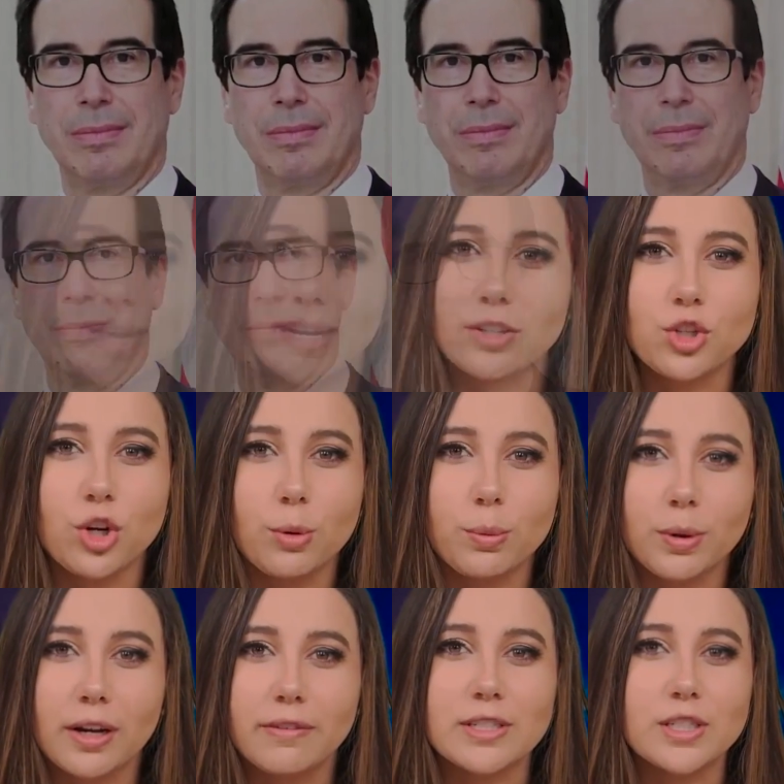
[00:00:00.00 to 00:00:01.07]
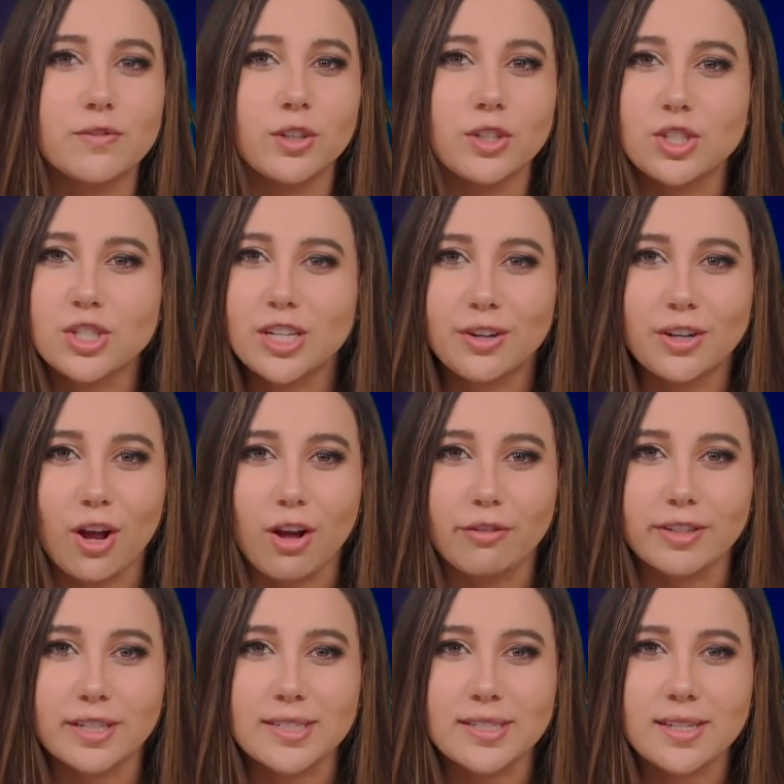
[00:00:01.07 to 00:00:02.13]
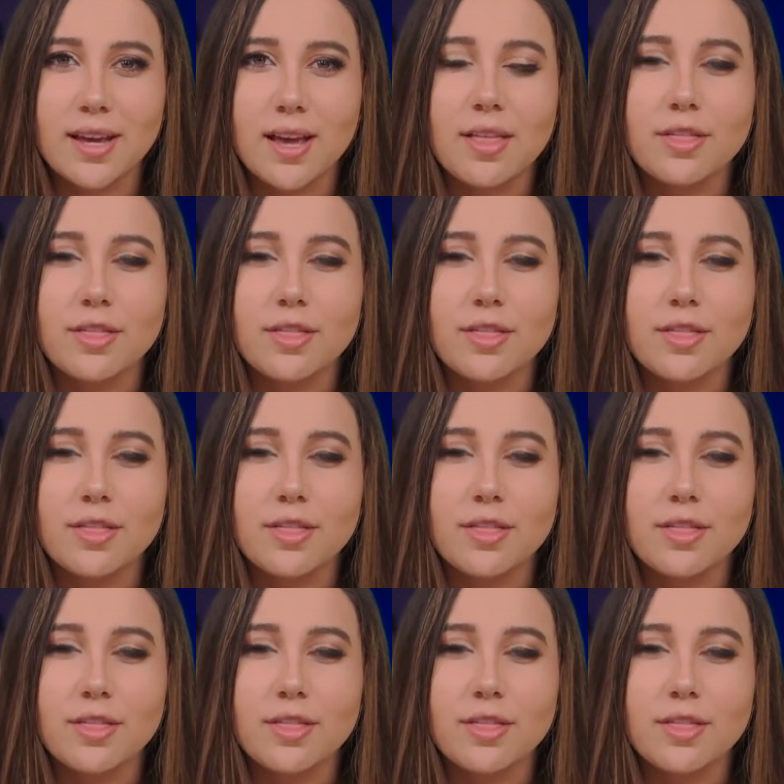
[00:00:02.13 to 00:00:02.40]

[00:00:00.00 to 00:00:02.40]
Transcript: By October of his first year in office,